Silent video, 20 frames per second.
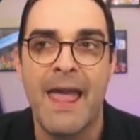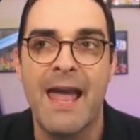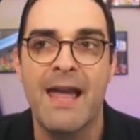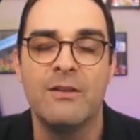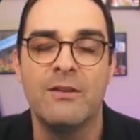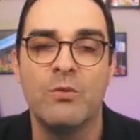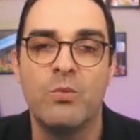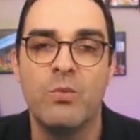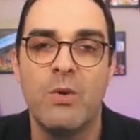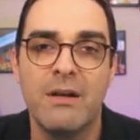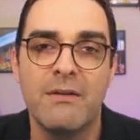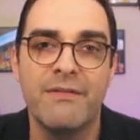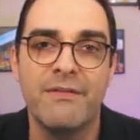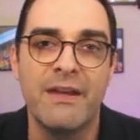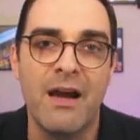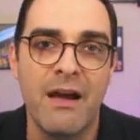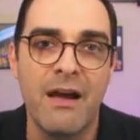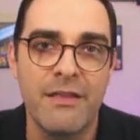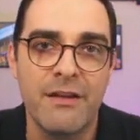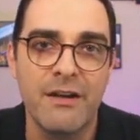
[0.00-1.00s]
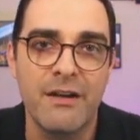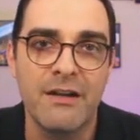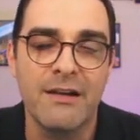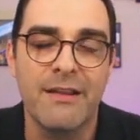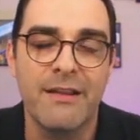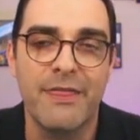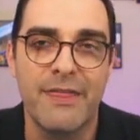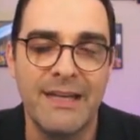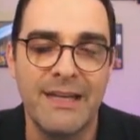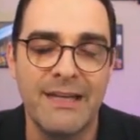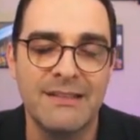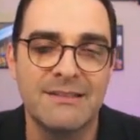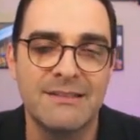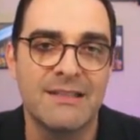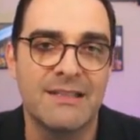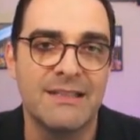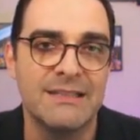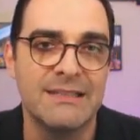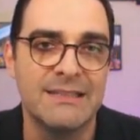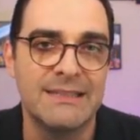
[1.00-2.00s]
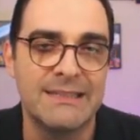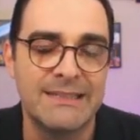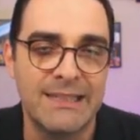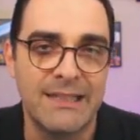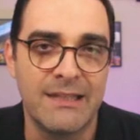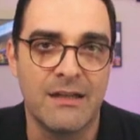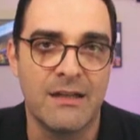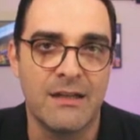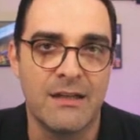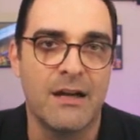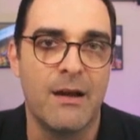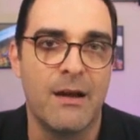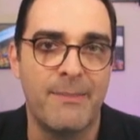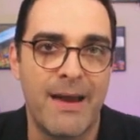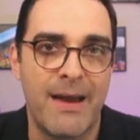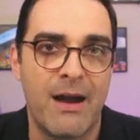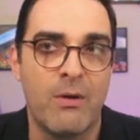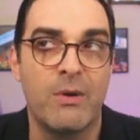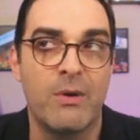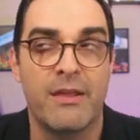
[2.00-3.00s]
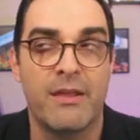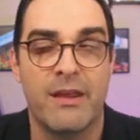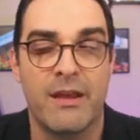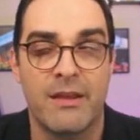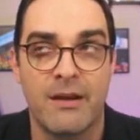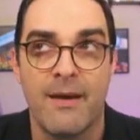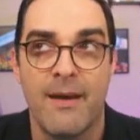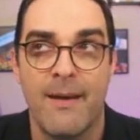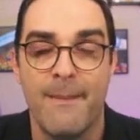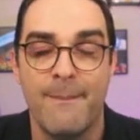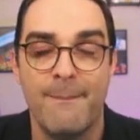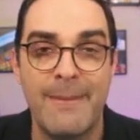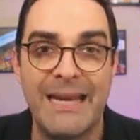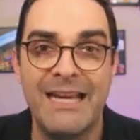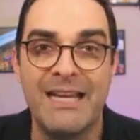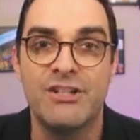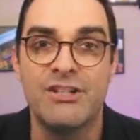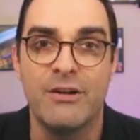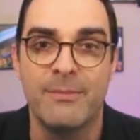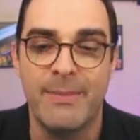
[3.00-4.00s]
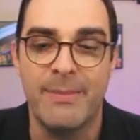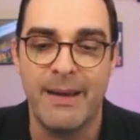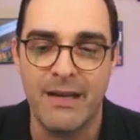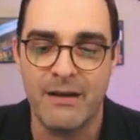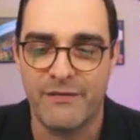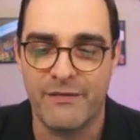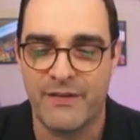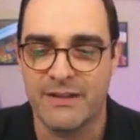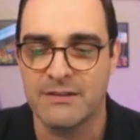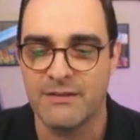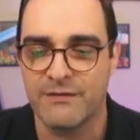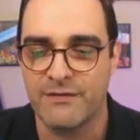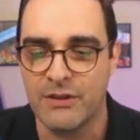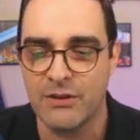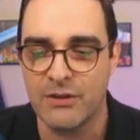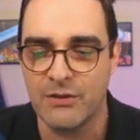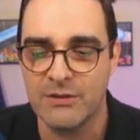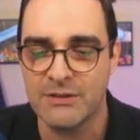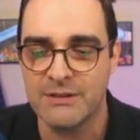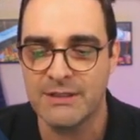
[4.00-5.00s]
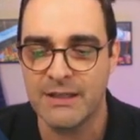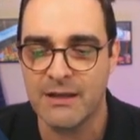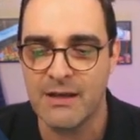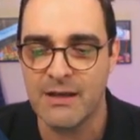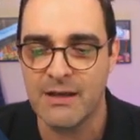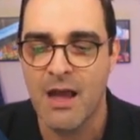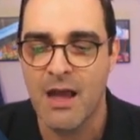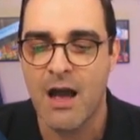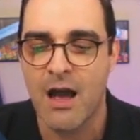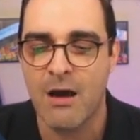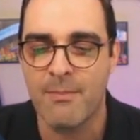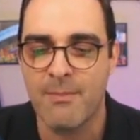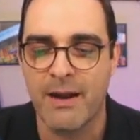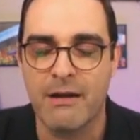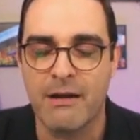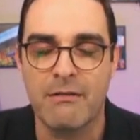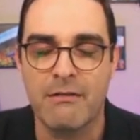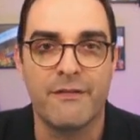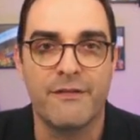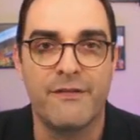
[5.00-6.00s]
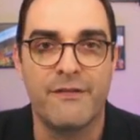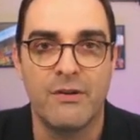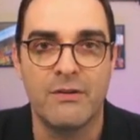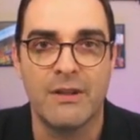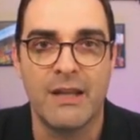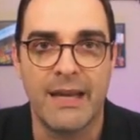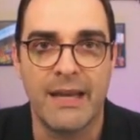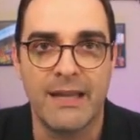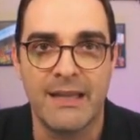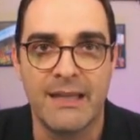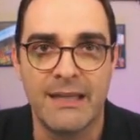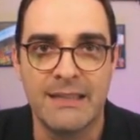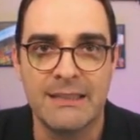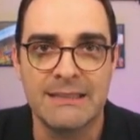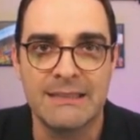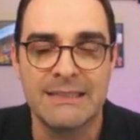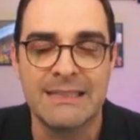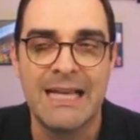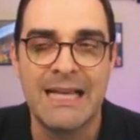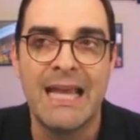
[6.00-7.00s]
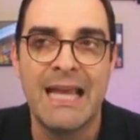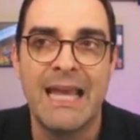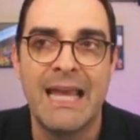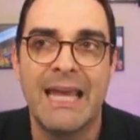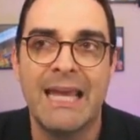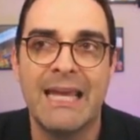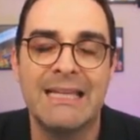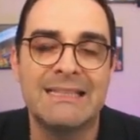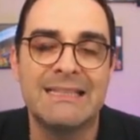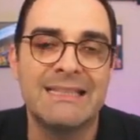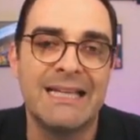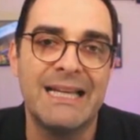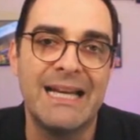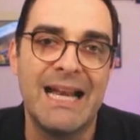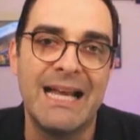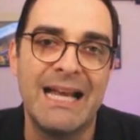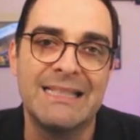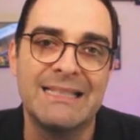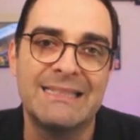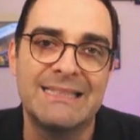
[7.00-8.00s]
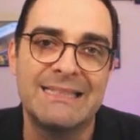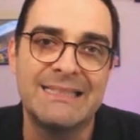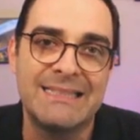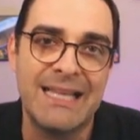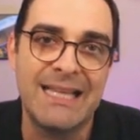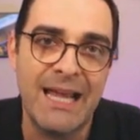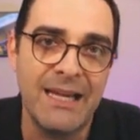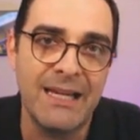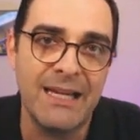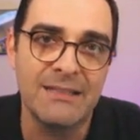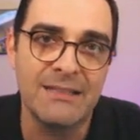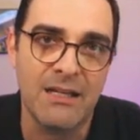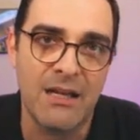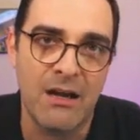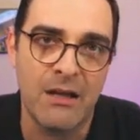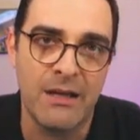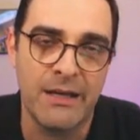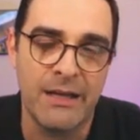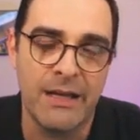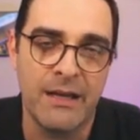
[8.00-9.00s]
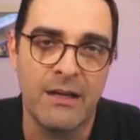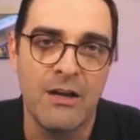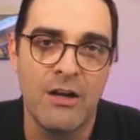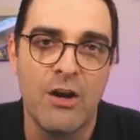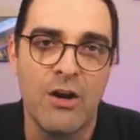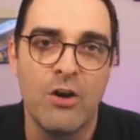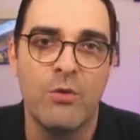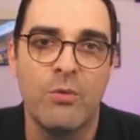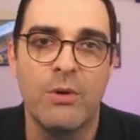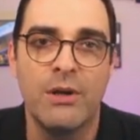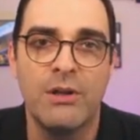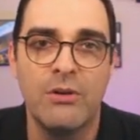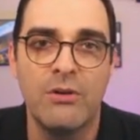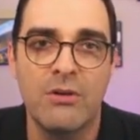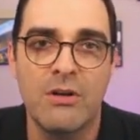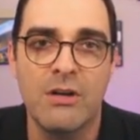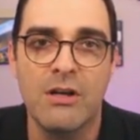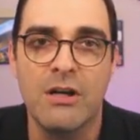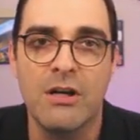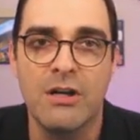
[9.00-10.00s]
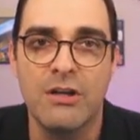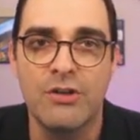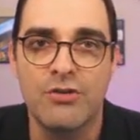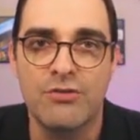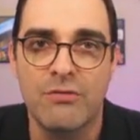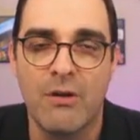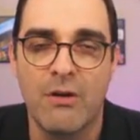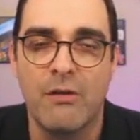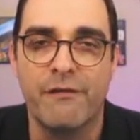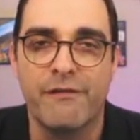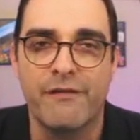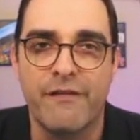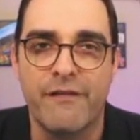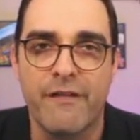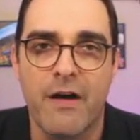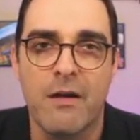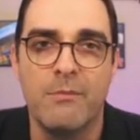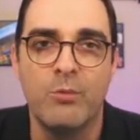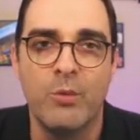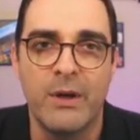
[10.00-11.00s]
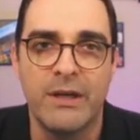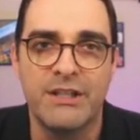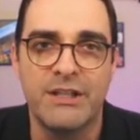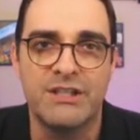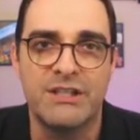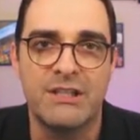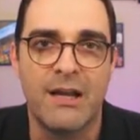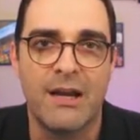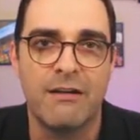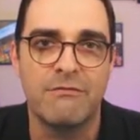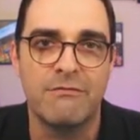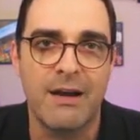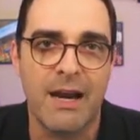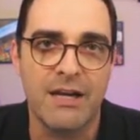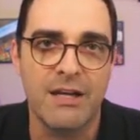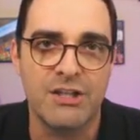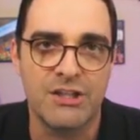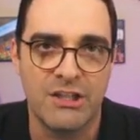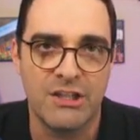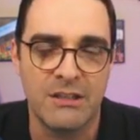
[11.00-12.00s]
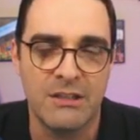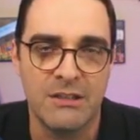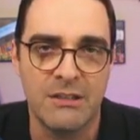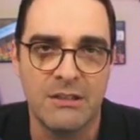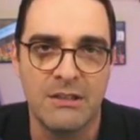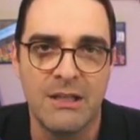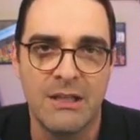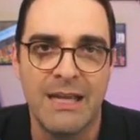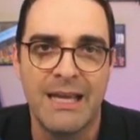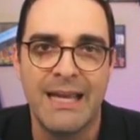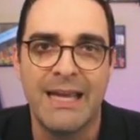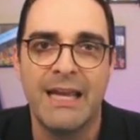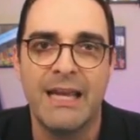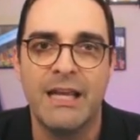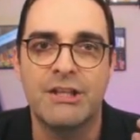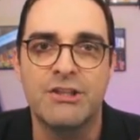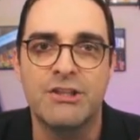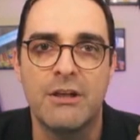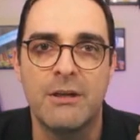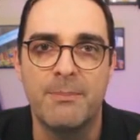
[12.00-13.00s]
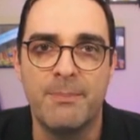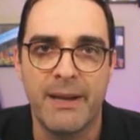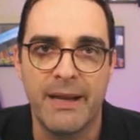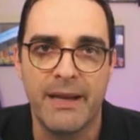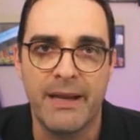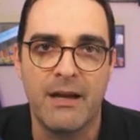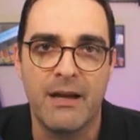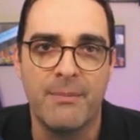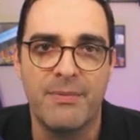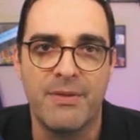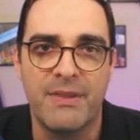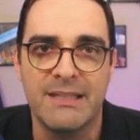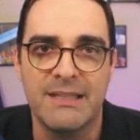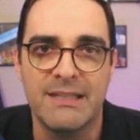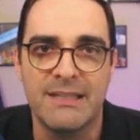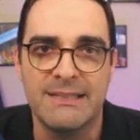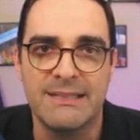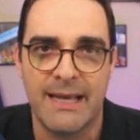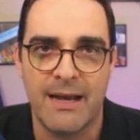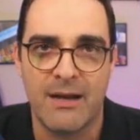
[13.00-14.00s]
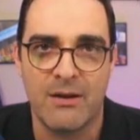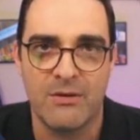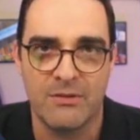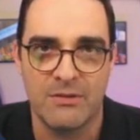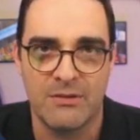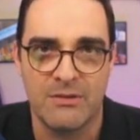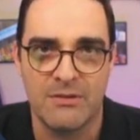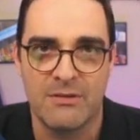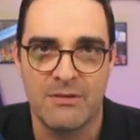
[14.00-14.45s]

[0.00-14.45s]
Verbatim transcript: And one of the other things to consider about one of the other major benefits of using a microphone like this is it has settings on it where you can control from which direction it should pick up the sound.